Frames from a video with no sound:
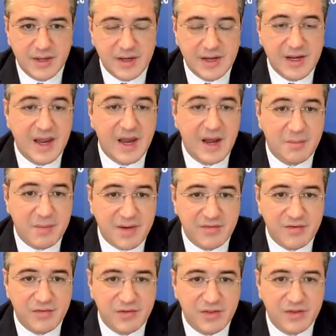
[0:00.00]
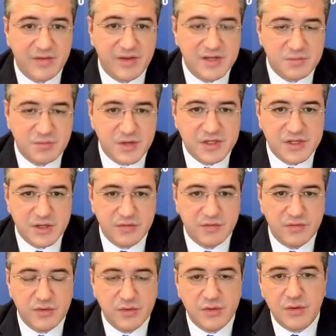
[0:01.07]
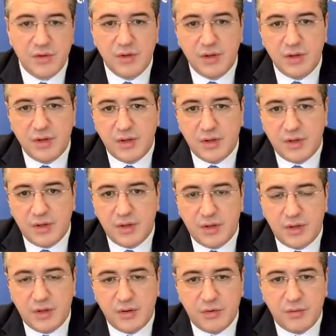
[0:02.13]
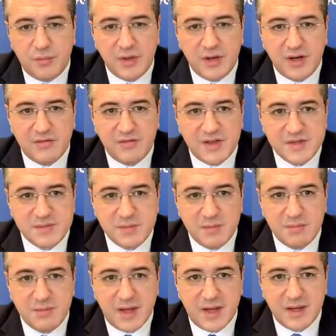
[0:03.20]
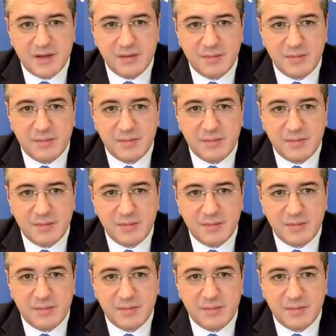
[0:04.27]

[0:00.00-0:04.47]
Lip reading: Lilyana Pavlova, the Vice President of the European Investment Bank.